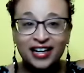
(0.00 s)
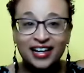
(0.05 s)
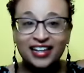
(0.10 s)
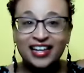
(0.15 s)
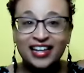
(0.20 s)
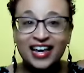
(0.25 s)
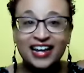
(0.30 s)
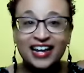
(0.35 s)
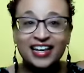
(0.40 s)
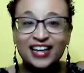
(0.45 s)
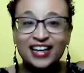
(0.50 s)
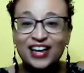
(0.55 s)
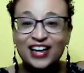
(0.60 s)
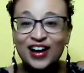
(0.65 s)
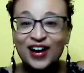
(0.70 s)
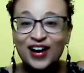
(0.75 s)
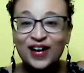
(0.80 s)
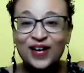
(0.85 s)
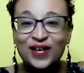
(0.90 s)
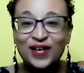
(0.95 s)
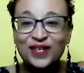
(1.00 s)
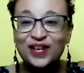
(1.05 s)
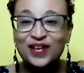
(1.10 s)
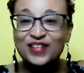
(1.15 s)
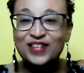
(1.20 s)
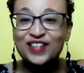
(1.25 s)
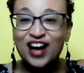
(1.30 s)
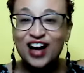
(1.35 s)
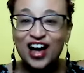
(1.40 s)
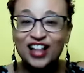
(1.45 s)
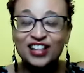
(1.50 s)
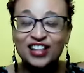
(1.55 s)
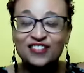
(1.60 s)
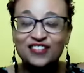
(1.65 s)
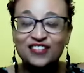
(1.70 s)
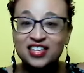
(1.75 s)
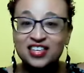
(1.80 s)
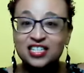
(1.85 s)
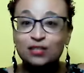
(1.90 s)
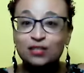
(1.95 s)
letting go of all
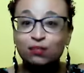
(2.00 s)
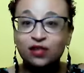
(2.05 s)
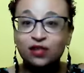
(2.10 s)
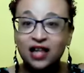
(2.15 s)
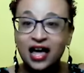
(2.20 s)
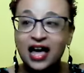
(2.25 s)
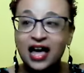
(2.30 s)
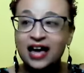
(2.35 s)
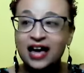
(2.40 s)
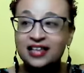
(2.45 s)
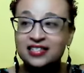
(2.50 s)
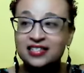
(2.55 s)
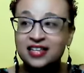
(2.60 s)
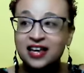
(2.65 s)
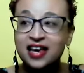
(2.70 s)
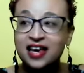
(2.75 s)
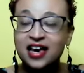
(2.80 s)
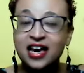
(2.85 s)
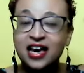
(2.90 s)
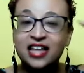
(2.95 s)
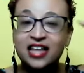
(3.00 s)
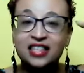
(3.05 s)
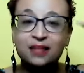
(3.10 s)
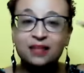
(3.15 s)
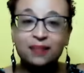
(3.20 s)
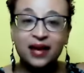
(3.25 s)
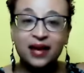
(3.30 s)
of these blocks and the